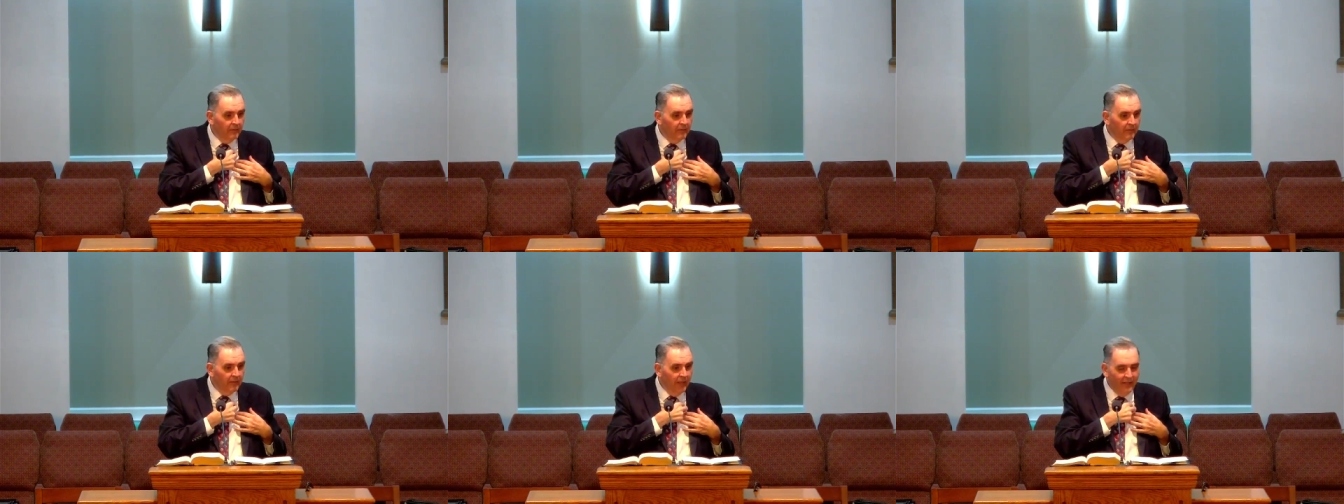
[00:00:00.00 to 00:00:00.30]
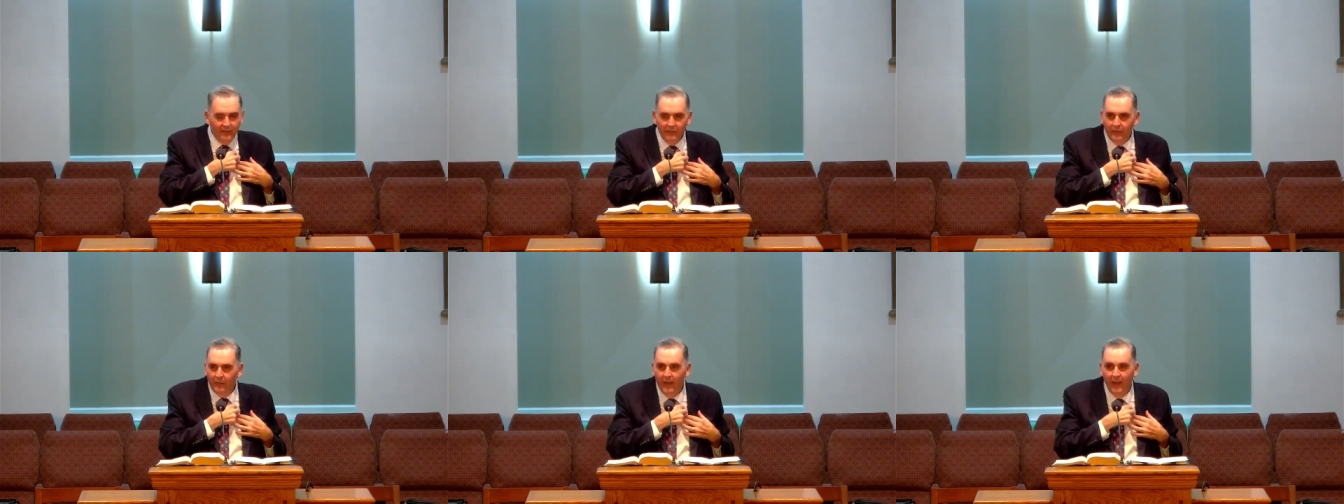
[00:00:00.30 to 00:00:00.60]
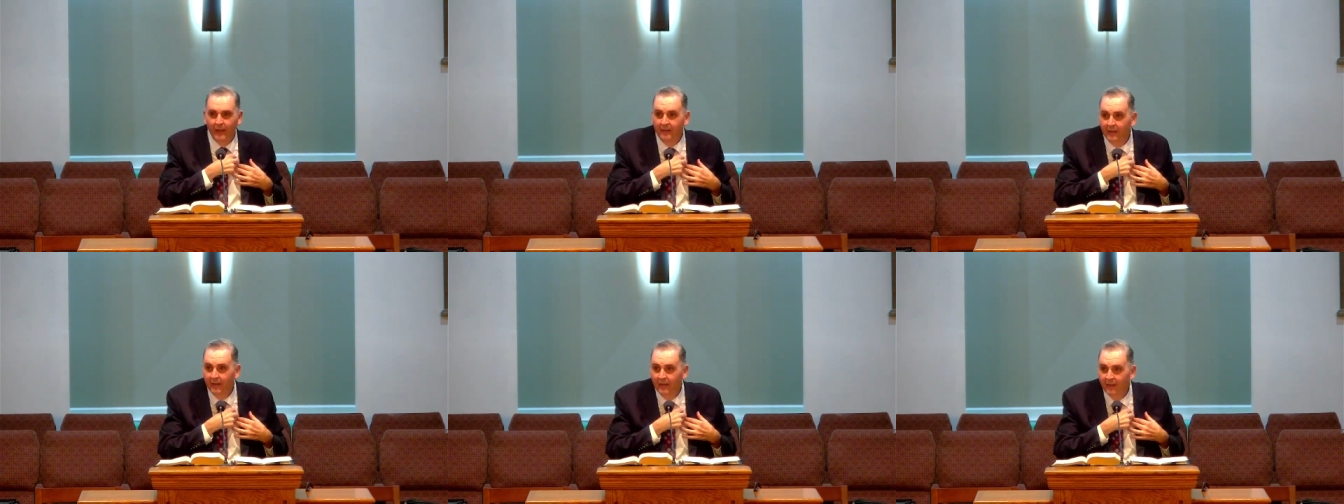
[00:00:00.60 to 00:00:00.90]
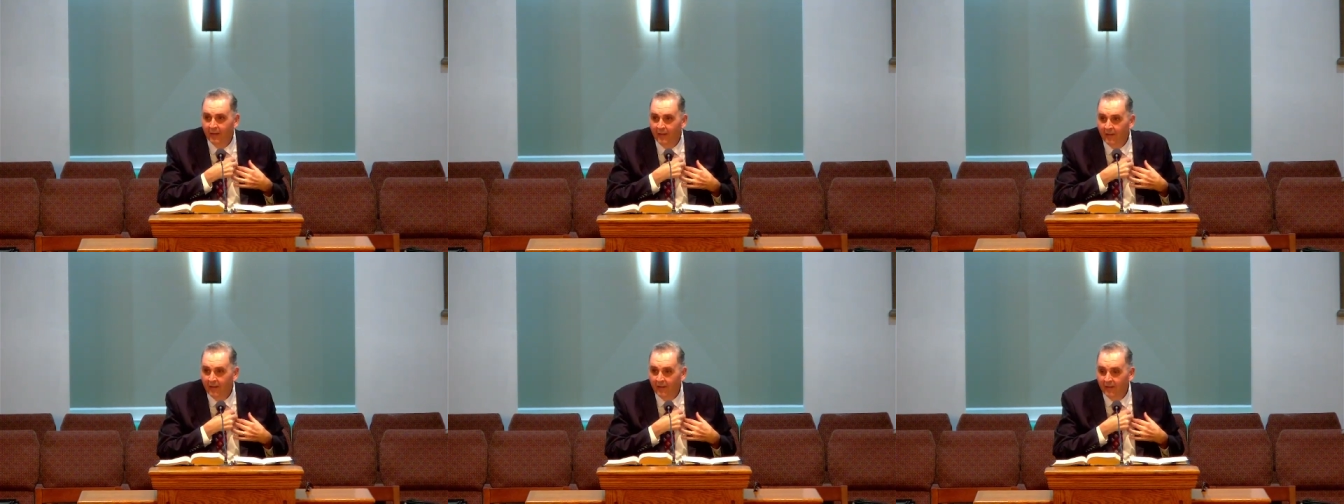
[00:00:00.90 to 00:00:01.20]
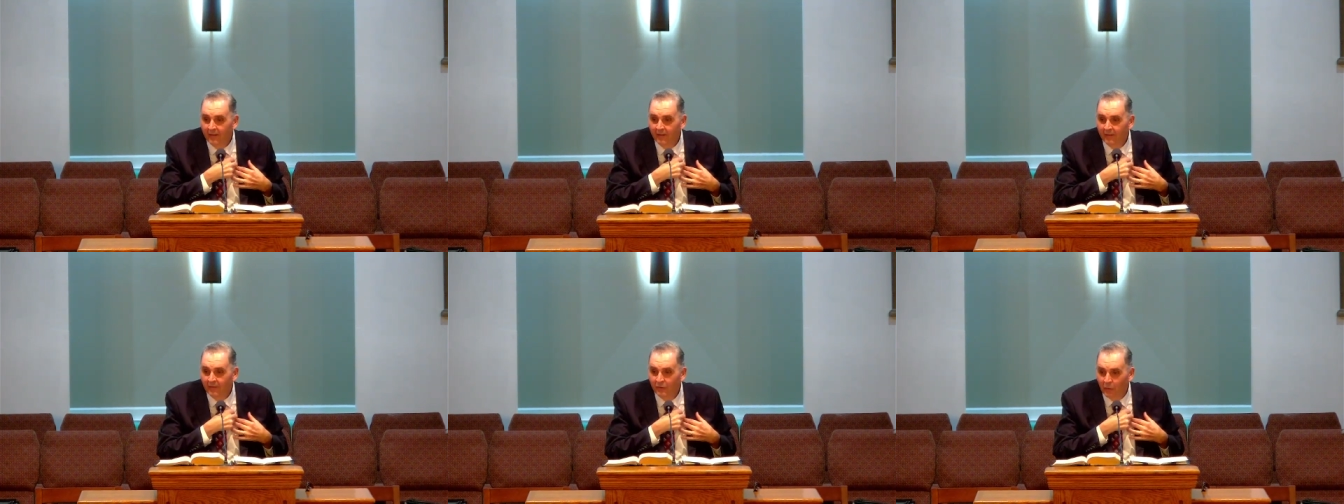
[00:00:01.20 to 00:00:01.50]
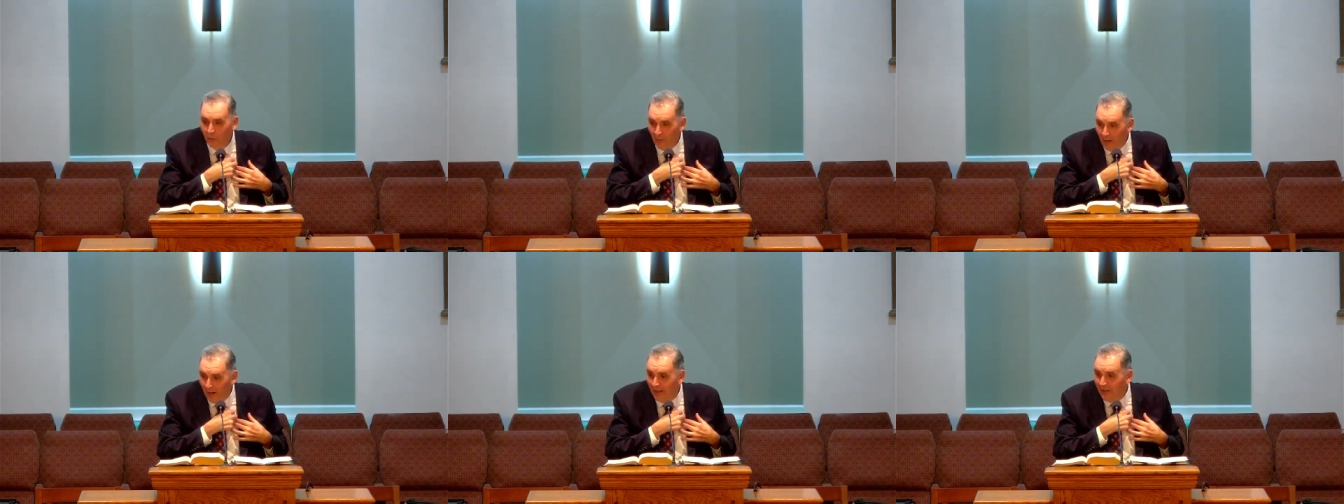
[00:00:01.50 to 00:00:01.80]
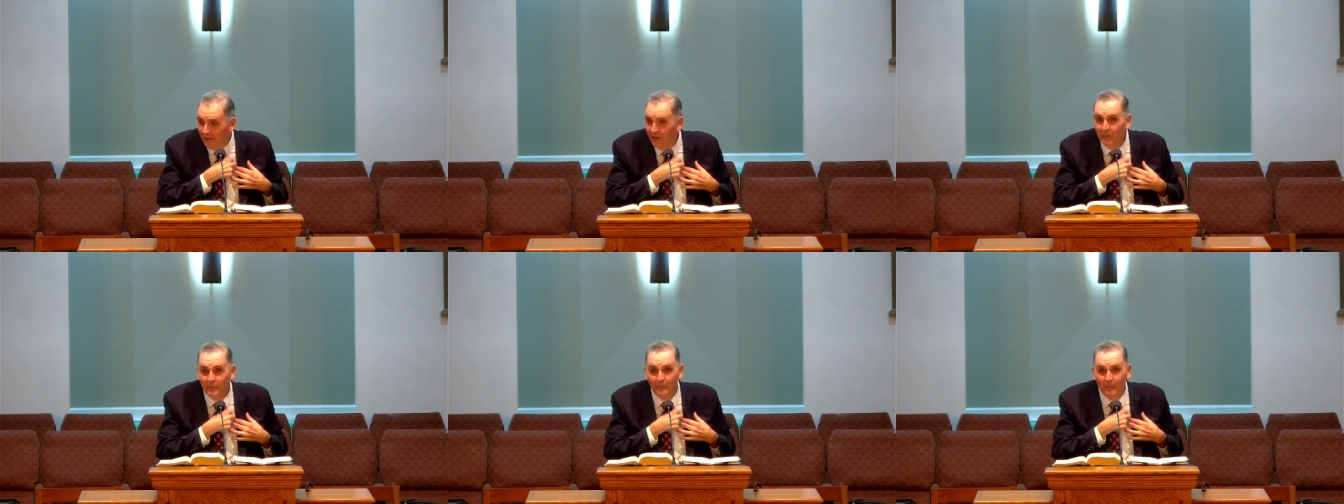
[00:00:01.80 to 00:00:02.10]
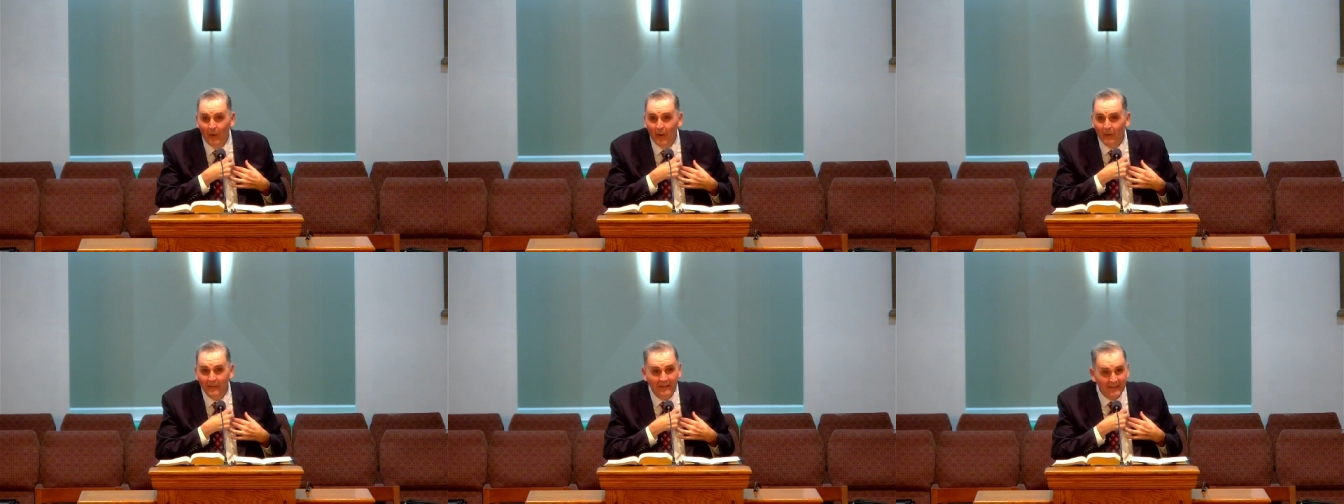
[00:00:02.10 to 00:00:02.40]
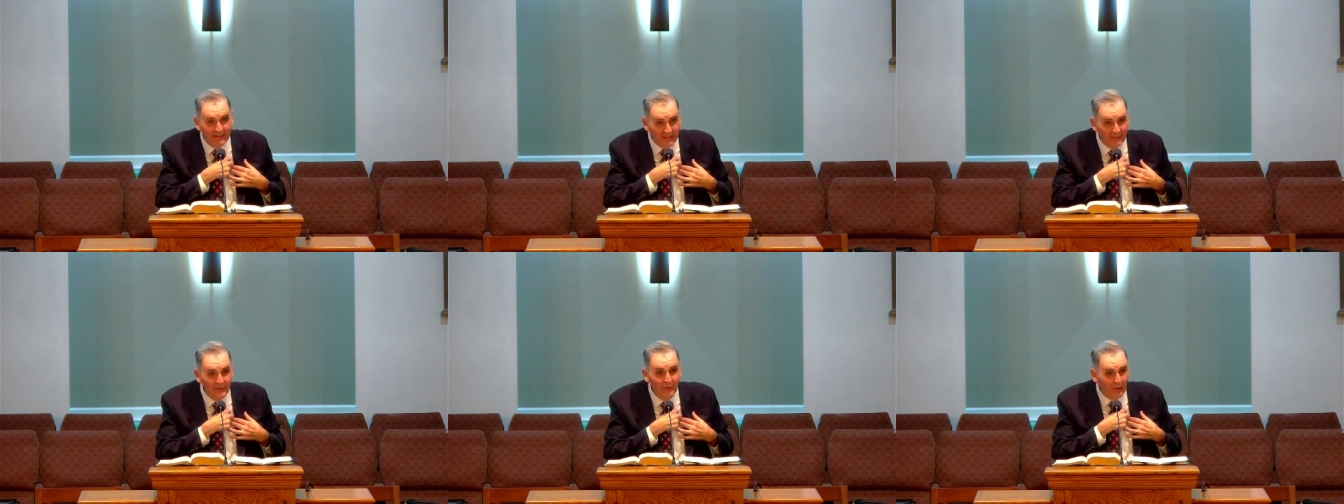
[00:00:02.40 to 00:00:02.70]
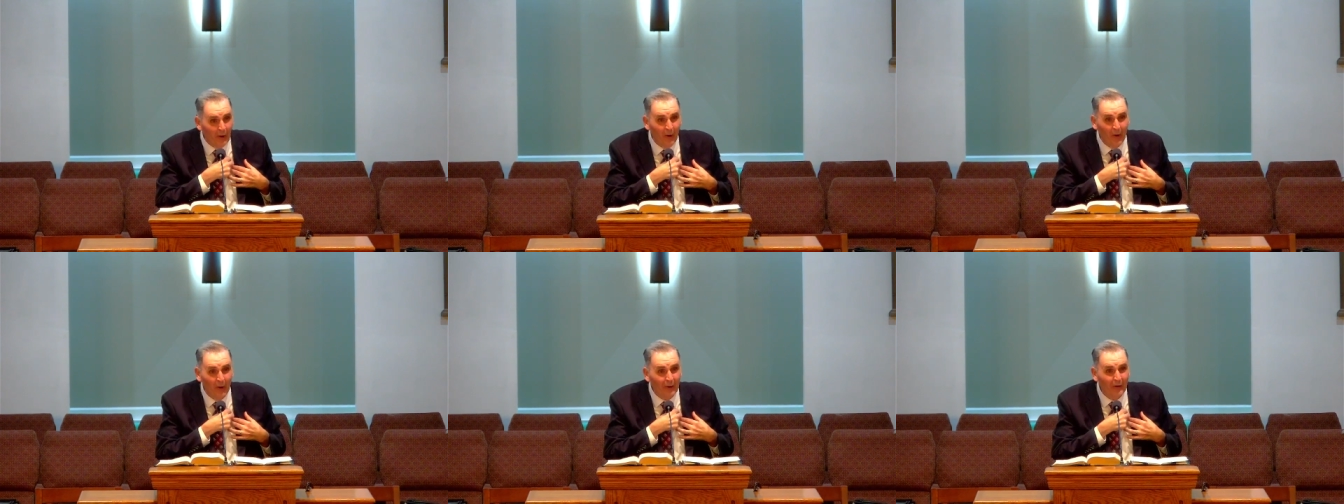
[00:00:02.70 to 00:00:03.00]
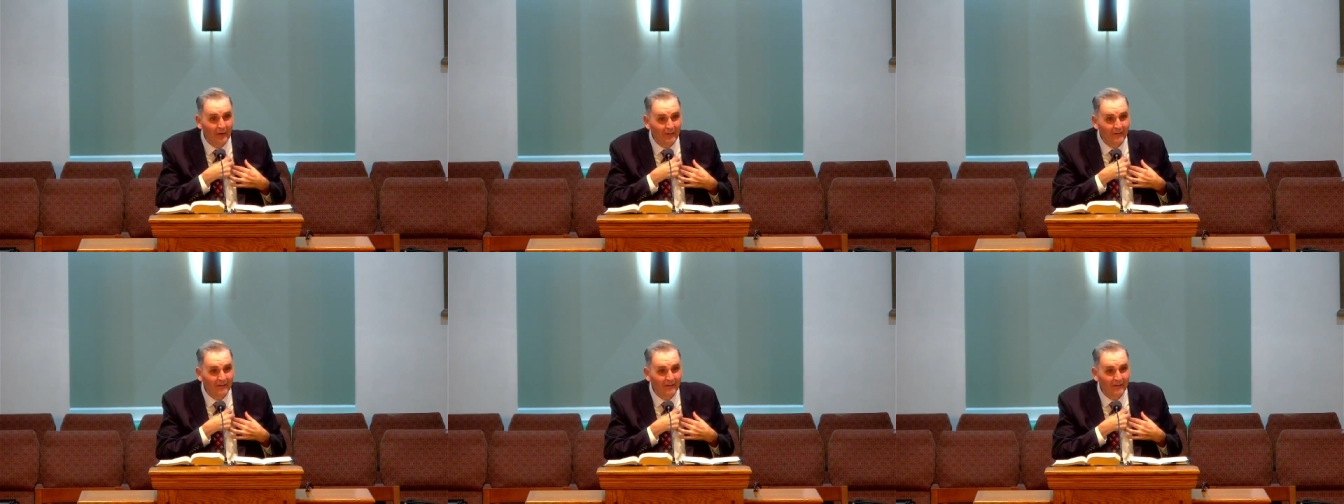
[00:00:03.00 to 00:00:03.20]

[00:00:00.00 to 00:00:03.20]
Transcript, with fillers: He said, Do I hear Barney in your heart?